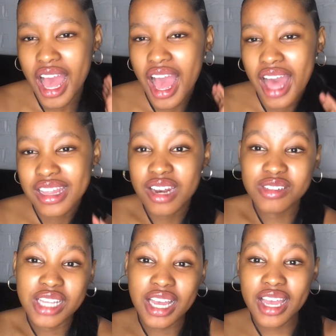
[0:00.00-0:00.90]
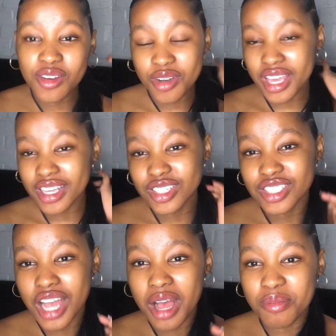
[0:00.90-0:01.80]
And I was like, okay,
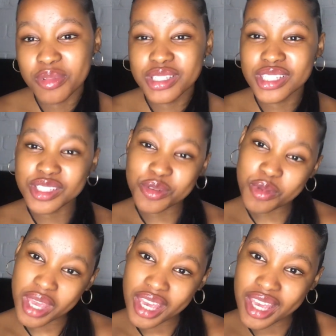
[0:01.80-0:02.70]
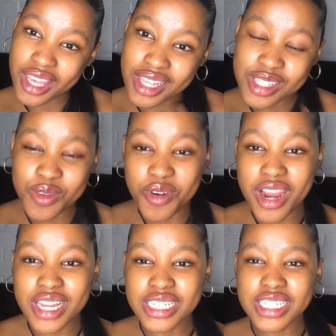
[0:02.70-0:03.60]
shut up. It's okay. It's all
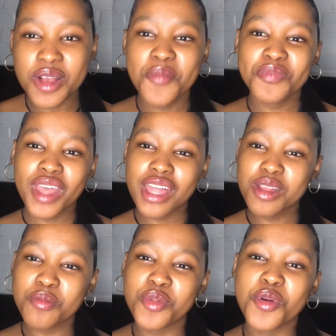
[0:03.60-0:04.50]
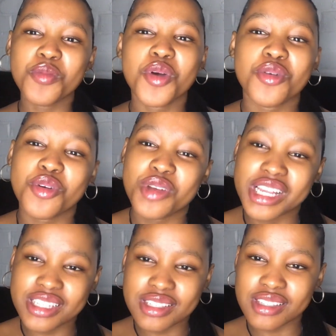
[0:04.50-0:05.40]
right. And boom, Coco
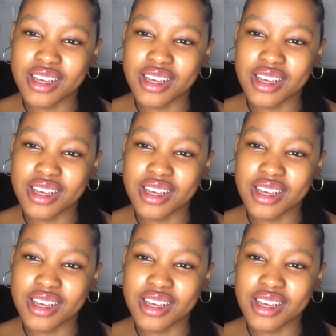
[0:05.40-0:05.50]
gets